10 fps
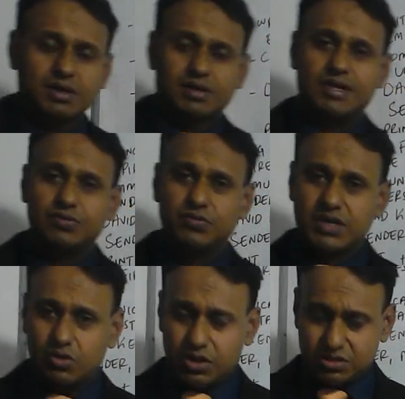That we are
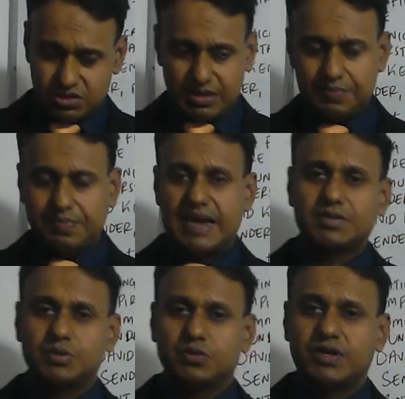not
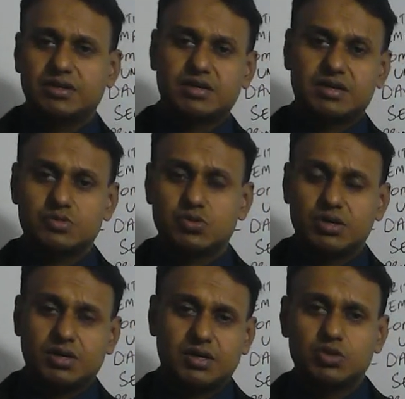compatible when it comes to
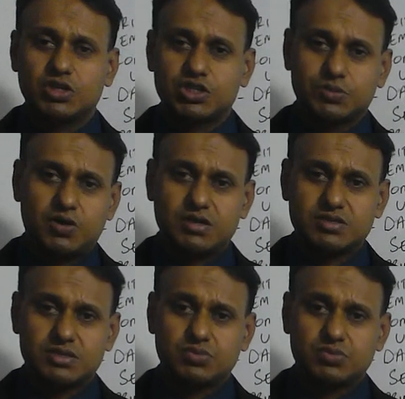the communication process.